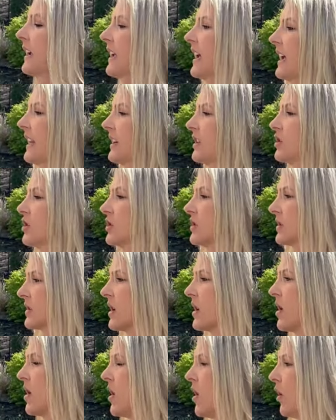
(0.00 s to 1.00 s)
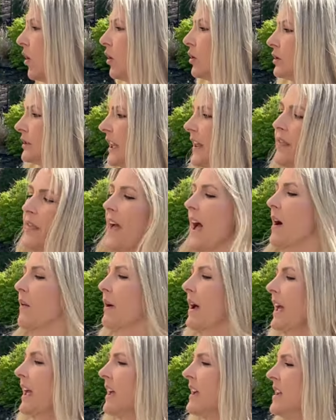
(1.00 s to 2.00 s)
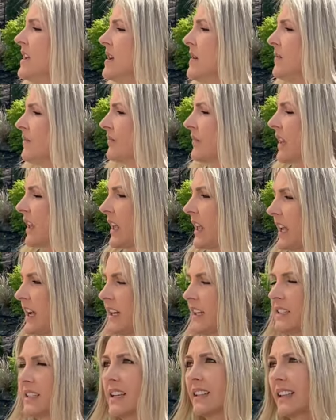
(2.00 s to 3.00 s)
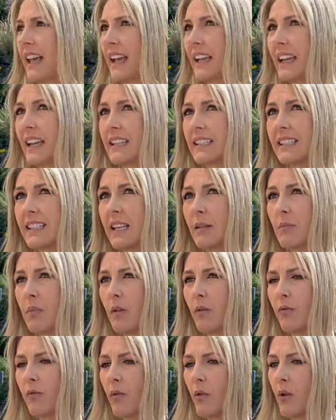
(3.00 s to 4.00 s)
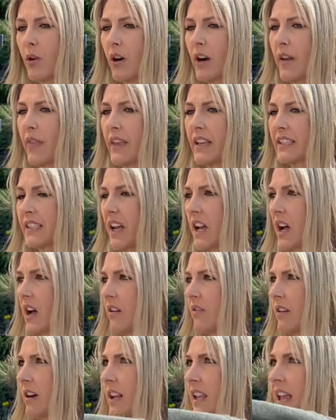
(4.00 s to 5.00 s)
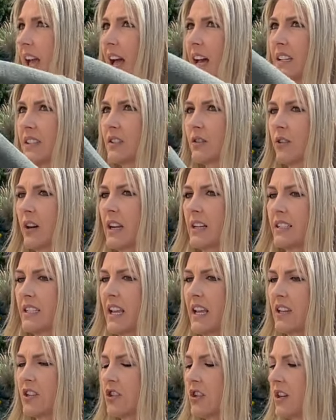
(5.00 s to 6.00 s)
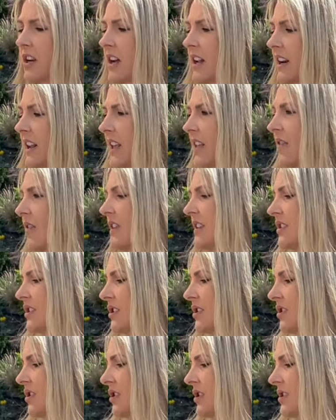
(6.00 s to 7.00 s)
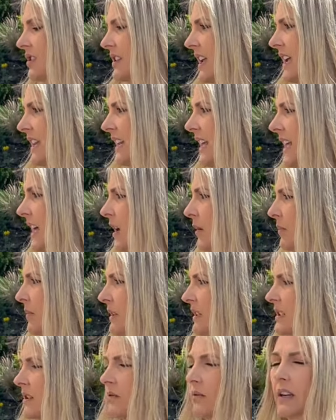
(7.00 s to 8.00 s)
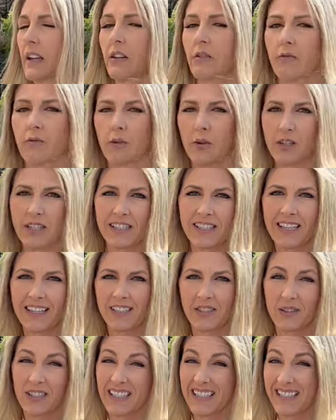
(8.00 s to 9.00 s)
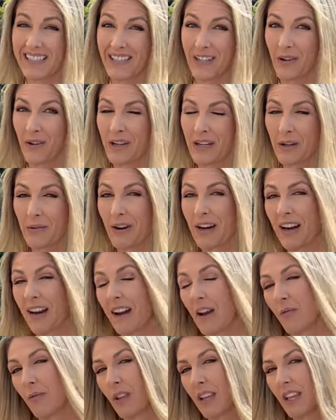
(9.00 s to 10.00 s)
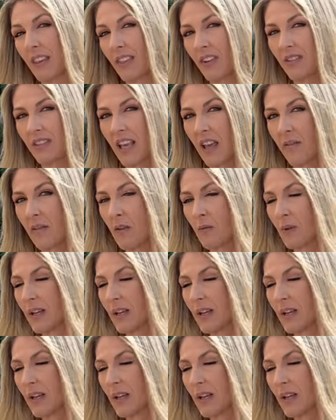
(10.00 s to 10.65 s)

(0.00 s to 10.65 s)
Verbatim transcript: and kind of just hold it that way. And like I said before, this already has great tension on it. This is just kind of helping to reinforce it so it doesn't go anywhere if we get those heavy